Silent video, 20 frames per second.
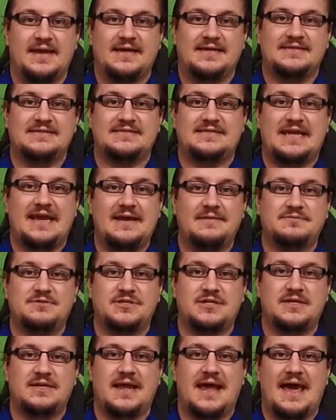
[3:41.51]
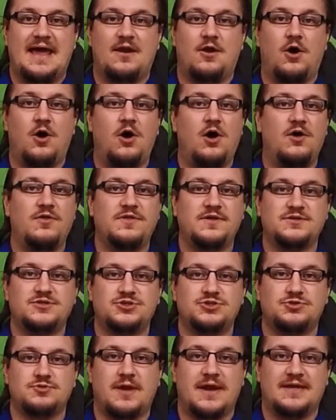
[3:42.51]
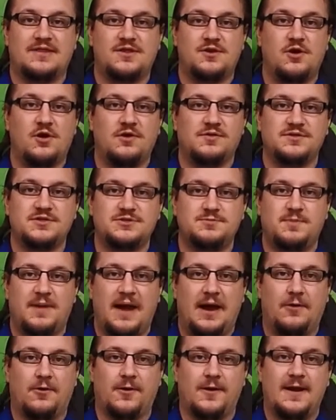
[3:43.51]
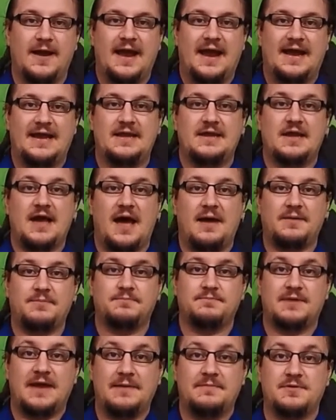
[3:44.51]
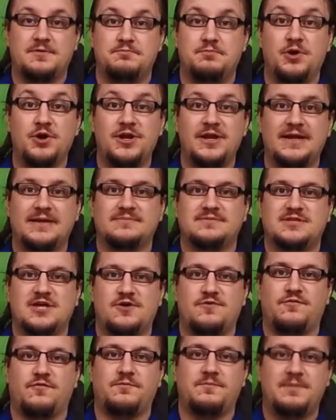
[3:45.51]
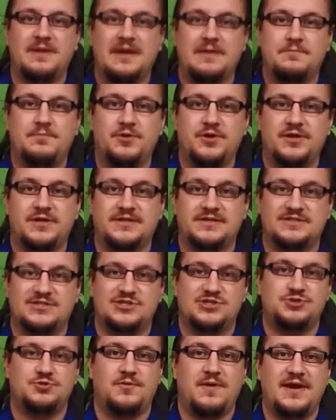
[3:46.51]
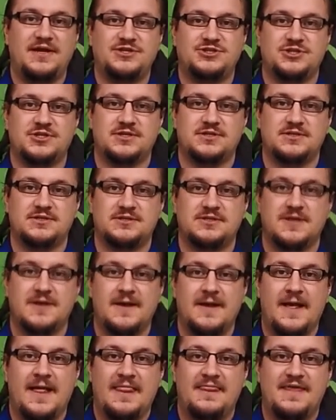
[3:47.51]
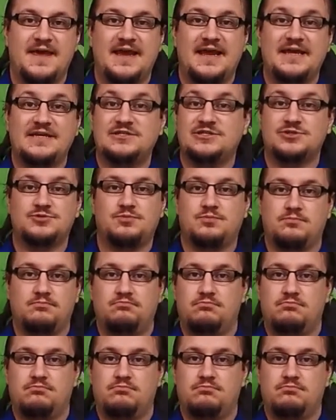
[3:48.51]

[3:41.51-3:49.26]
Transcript: Samson had all this strength and all this power, and he kept putting himself or being put into situations that he just